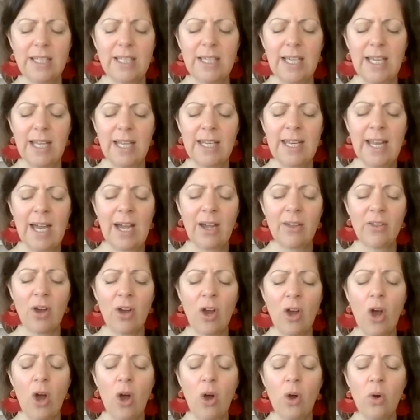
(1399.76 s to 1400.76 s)
And now the
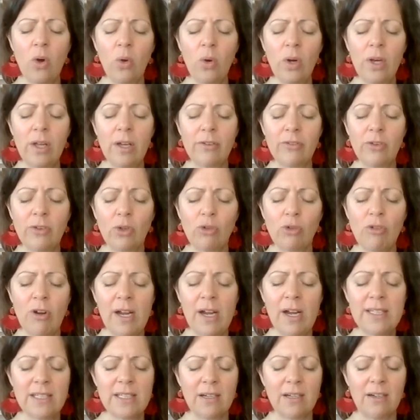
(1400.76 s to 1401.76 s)
whole of your
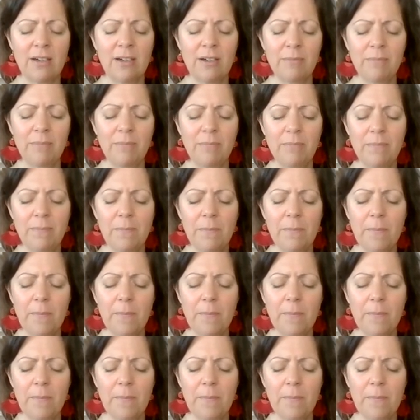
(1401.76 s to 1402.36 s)
right arm.